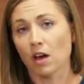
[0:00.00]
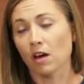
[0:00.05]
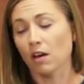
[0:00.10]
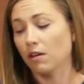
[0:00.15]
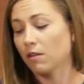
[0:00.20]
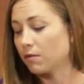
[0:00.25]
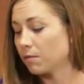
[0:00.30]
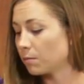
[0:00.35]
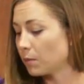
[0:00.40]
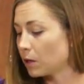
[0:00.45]

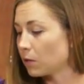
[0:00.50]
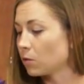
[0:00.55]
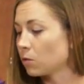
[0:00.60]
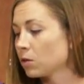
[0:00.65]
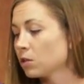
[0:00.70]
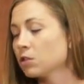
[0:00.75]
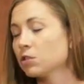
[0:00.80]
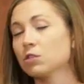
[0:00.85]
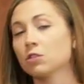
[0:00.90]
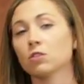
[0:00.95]
of my
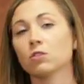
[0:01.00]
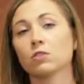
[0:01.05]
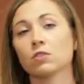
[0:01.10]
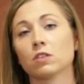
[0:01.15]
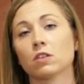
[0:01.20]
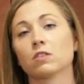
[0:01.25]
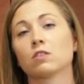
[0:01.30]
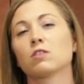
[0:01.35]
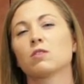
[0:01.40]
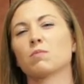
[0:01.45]
orange juice
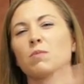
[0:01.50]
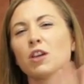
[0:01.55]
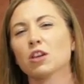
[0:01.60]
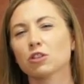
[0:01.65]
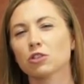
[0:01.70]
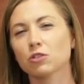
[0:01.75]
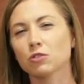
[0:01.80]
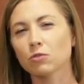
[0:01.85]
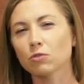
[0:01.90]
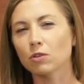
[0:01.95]
just to make
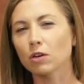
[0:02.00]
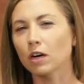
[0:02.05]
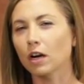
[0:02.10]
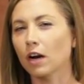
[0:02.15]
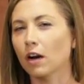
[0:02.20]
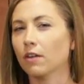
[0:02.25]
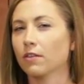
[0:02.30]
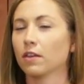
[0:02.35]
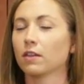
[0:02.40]
sure